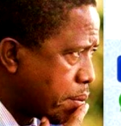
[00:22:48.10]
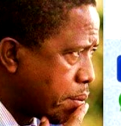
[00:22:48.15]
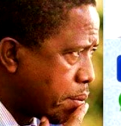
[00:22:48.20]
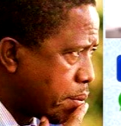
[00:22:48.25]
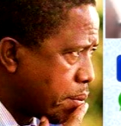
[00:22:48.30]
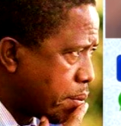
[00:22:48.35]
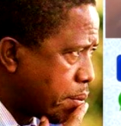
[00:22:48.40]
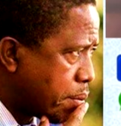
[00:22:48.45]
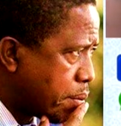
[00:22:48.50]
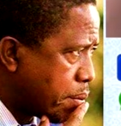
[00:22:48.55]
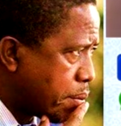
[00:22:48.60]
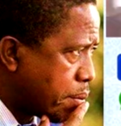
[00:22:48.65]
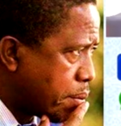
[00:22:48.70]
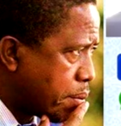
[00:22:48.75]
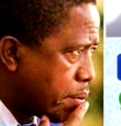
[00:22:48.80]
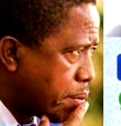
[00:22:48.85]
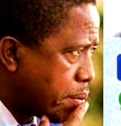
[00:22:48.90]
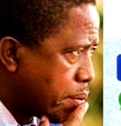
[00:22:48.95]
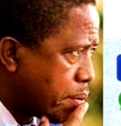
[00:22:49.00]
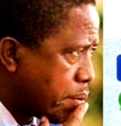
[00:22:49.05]

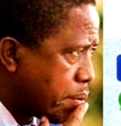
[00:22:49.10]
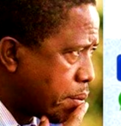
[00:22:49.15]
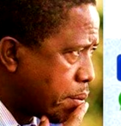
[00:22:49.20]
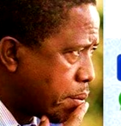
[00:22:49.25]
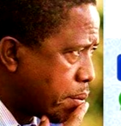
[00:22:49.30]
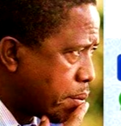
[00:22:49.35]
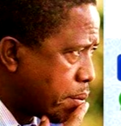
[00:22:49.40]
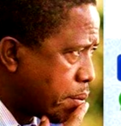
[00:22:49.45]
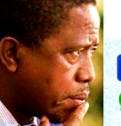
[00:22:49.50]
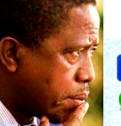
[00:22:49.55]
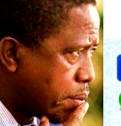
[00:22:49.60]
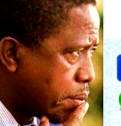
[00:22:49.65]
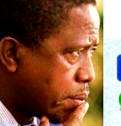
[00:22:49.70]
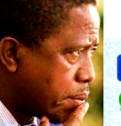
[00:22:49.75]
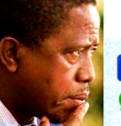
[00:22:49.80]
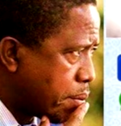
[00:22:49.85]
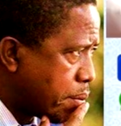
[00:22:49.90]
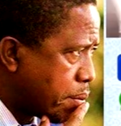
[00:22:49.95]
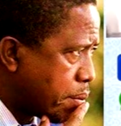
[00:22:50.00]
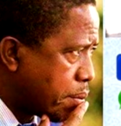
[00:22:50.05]

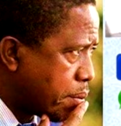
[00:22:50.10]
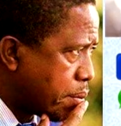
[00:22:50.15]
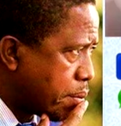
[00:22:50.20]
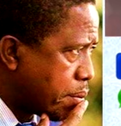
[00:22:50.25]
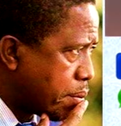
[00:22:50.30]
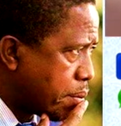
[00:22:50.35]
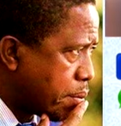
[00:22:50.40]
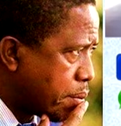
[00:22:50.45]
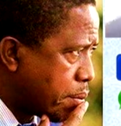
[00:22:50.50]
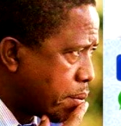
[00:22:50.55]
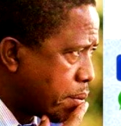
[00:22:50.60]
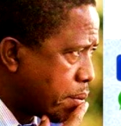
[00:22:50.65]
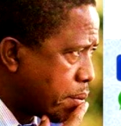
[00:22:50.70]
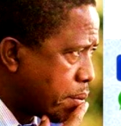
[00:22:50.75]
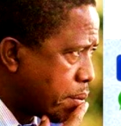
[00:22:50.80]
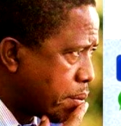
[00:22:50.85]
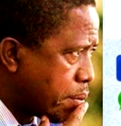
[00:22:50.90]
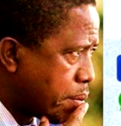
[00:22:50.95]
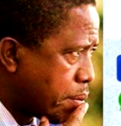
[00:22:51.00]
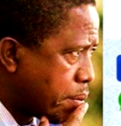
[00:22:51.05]

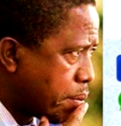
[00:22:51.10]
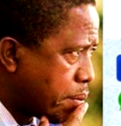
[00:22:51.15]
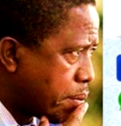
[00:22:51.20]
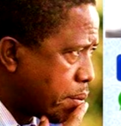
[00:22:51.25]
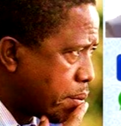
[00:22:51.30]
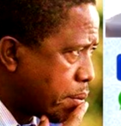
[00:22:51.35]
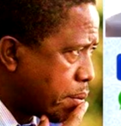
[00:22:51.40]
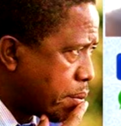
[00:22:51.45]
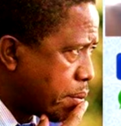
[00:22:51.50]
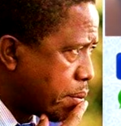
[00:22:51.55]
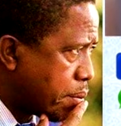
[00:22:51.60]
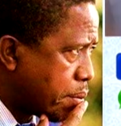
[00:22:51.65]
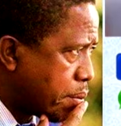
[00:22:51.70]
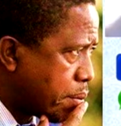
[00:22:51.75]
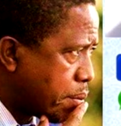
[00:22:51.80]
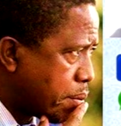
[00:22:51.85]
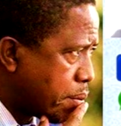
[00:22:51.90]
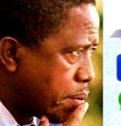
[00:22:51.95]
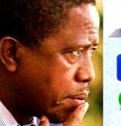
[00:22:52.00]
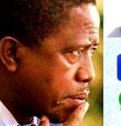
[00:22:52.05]

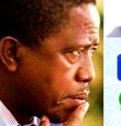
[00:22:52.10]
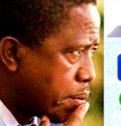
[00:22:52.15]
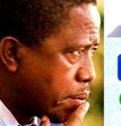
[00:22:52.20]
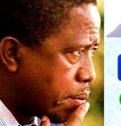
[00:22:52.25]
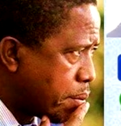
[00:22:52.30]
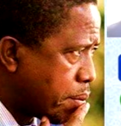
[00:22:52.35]
The person shown says nothing.